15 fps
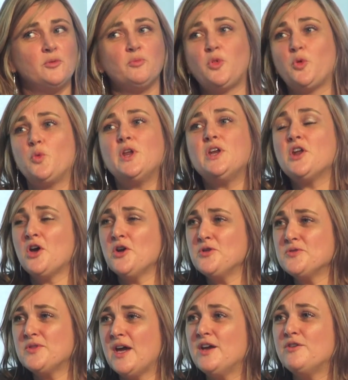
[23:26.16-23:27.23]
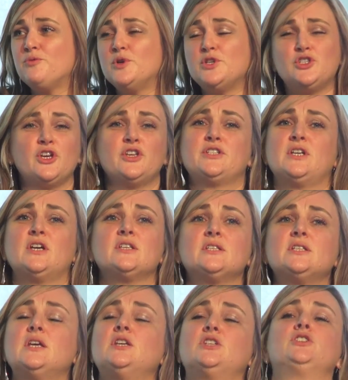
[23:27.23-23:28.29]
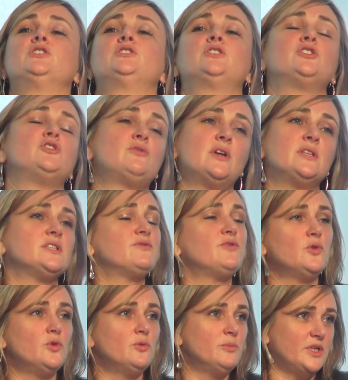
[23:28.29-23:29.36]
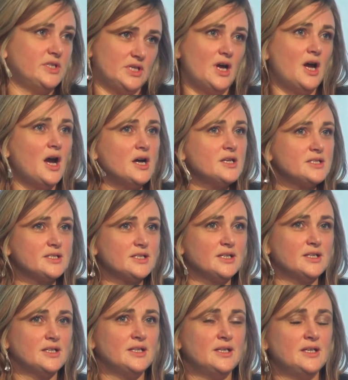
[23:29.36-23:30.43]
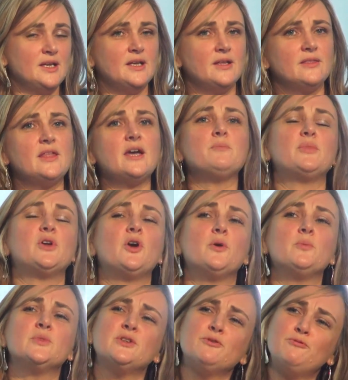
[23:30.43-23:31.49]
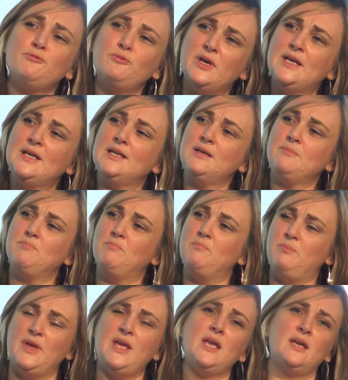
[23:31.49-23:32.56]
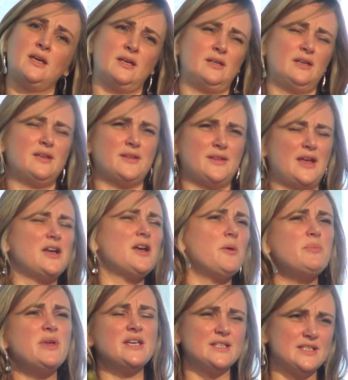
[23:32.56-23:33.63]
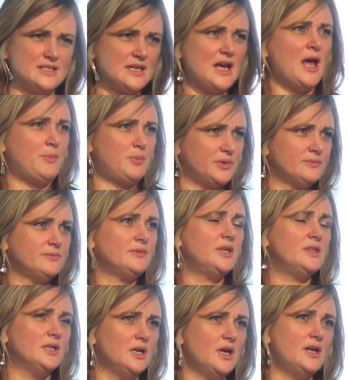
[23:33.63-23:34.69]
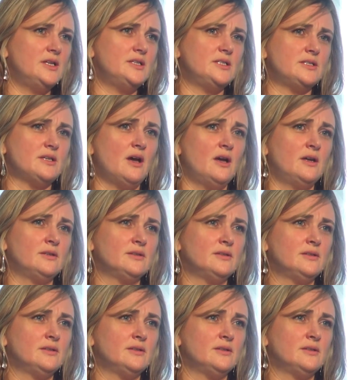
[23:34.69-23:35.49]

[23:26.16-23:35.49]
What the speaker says: But we know that if we just ask teachers to transform the task, that becomes a really big step in the learning design.